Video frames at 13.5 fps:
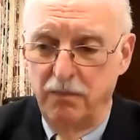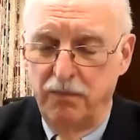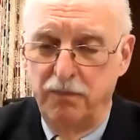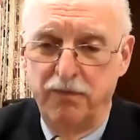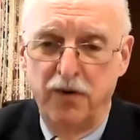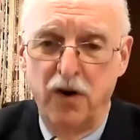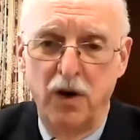
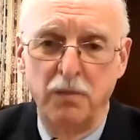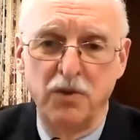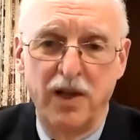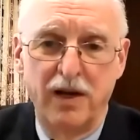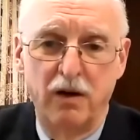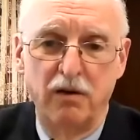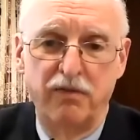firms
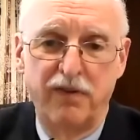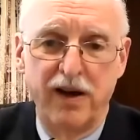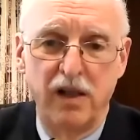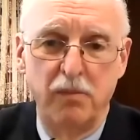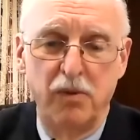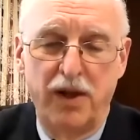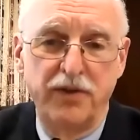that are
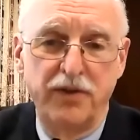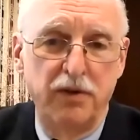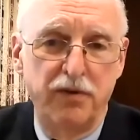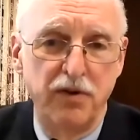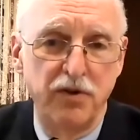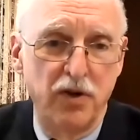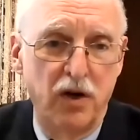available on
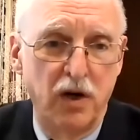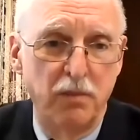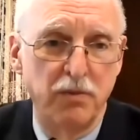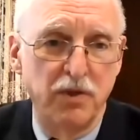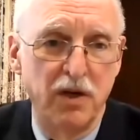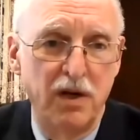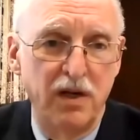different
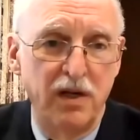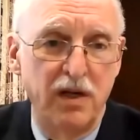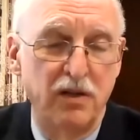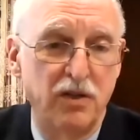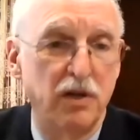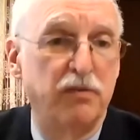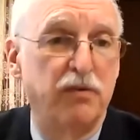terms
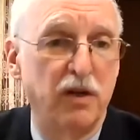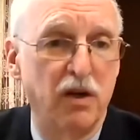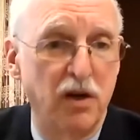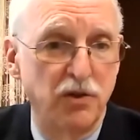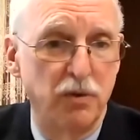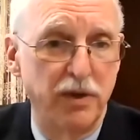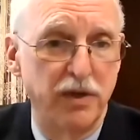in different
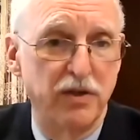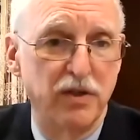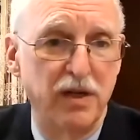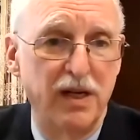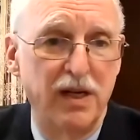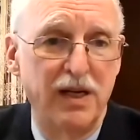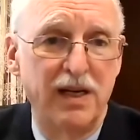countries,
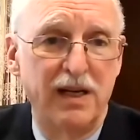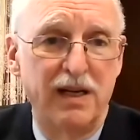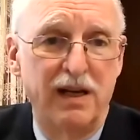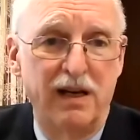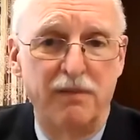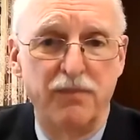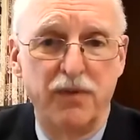
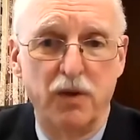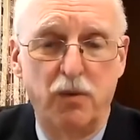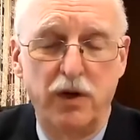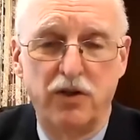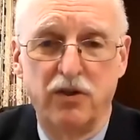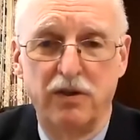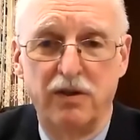
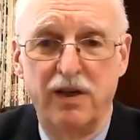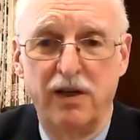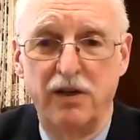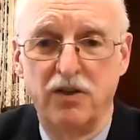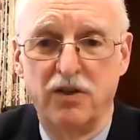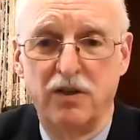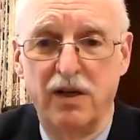which
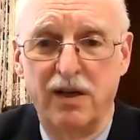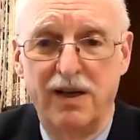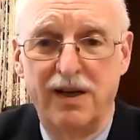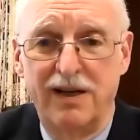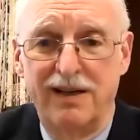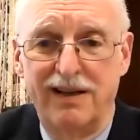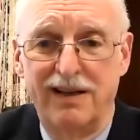is
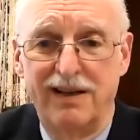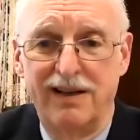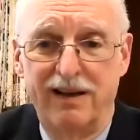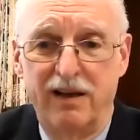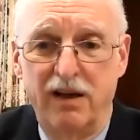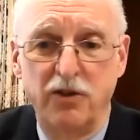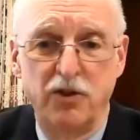
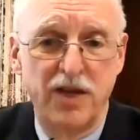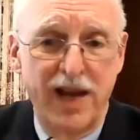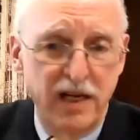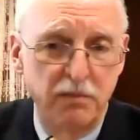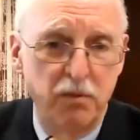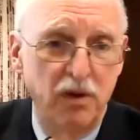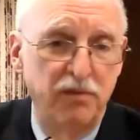
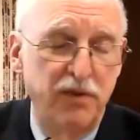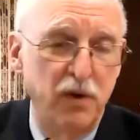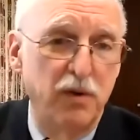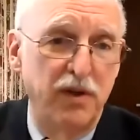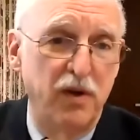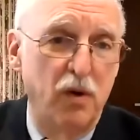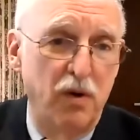understandable in view
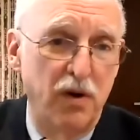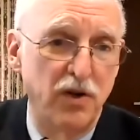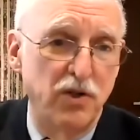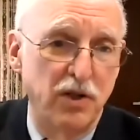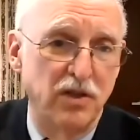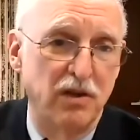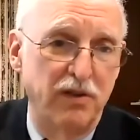of the
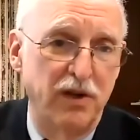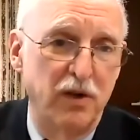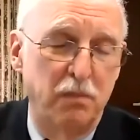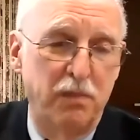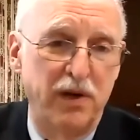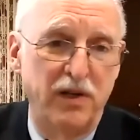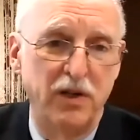origins of the
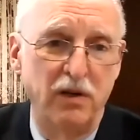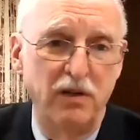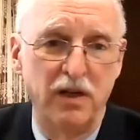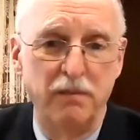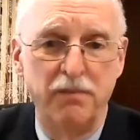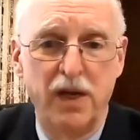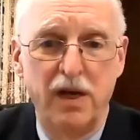European
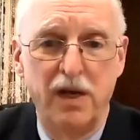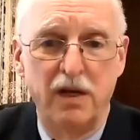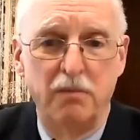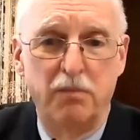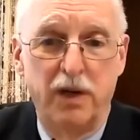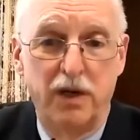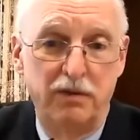Union,
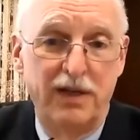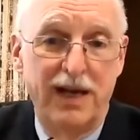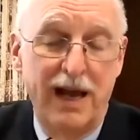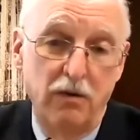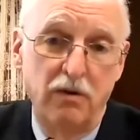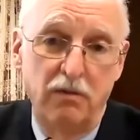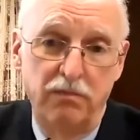but
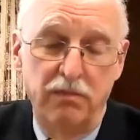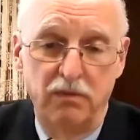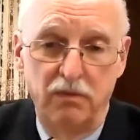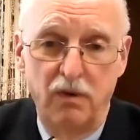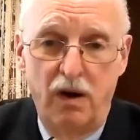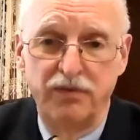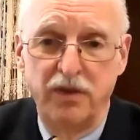now
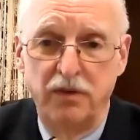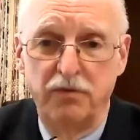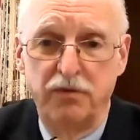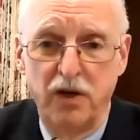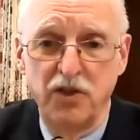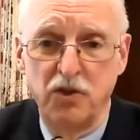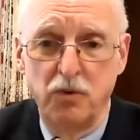often
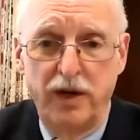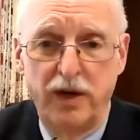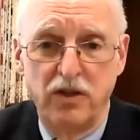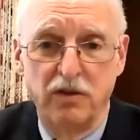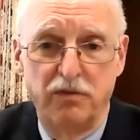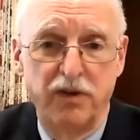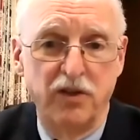
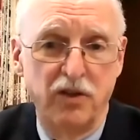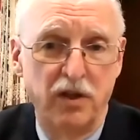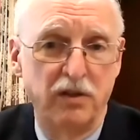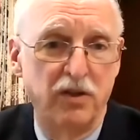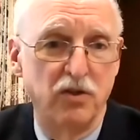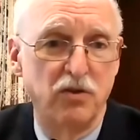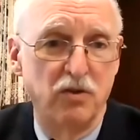frustrates efficient
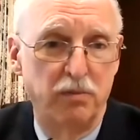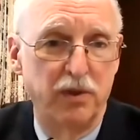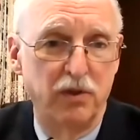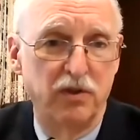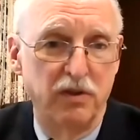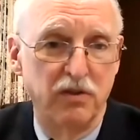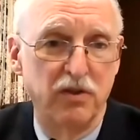
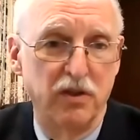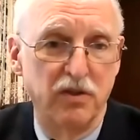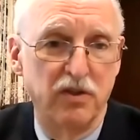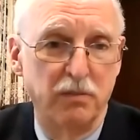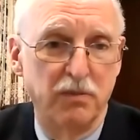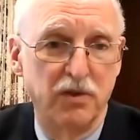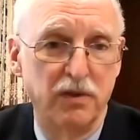distribution
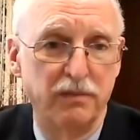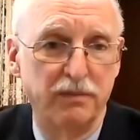systems.